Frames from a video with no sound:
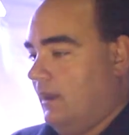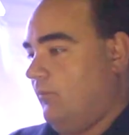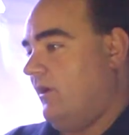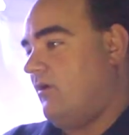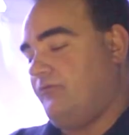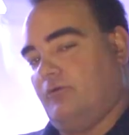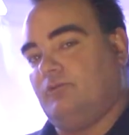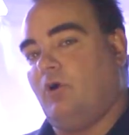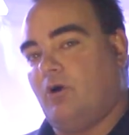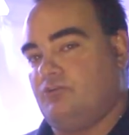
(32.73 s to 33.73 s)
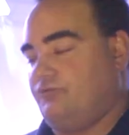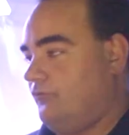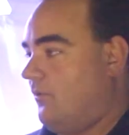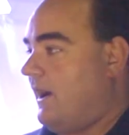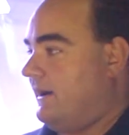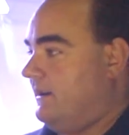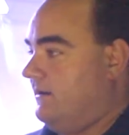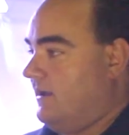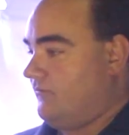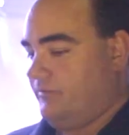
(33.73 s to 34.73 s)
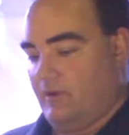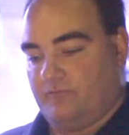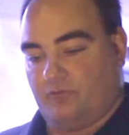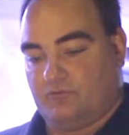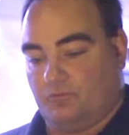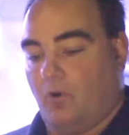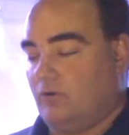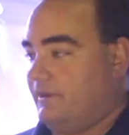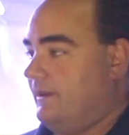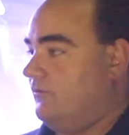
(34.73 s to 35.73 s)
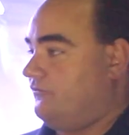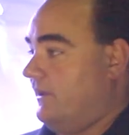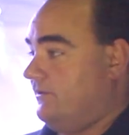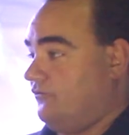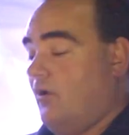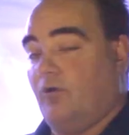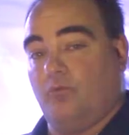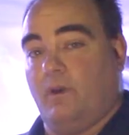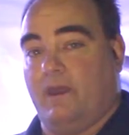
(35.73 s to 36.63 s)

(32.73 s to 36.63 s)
And we offer a large variety, everything from small nano tanks all the